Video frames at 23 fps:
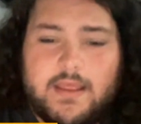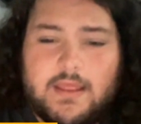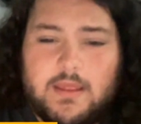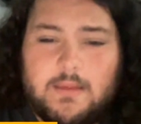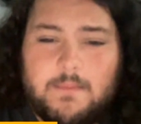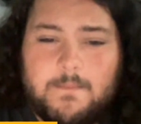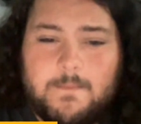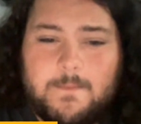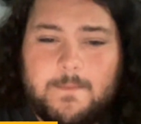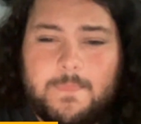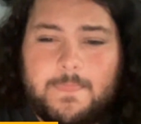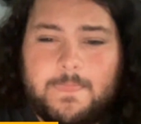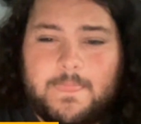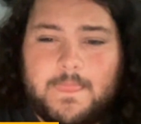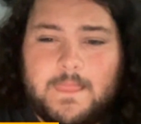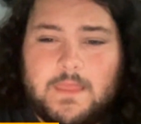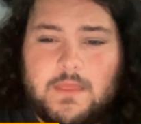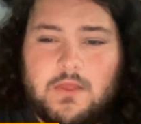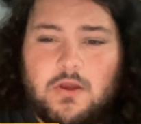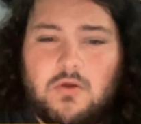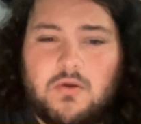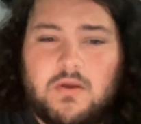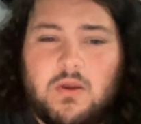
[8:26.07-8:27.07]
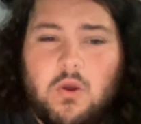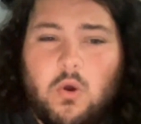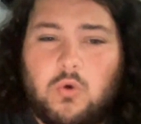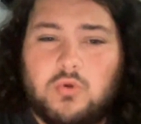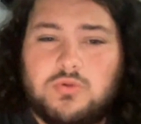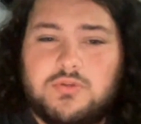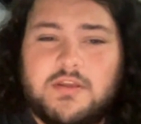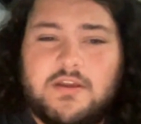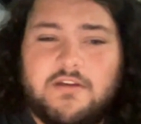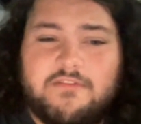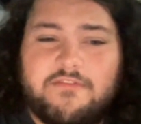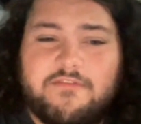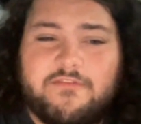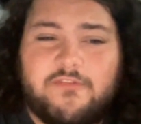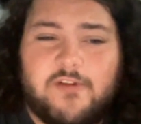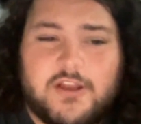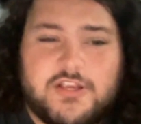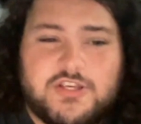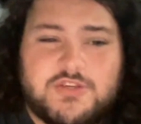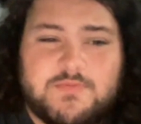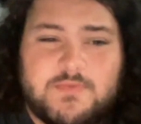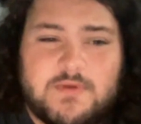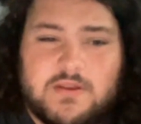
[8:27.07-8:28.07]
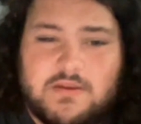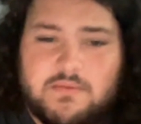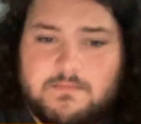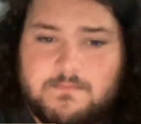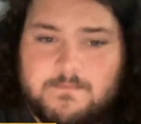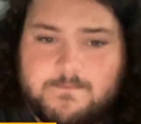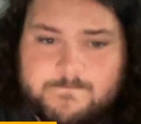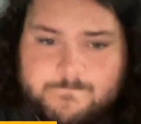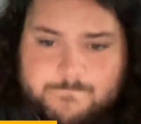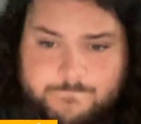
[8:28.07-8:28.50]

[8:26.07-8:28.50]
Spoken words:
him, only a freshman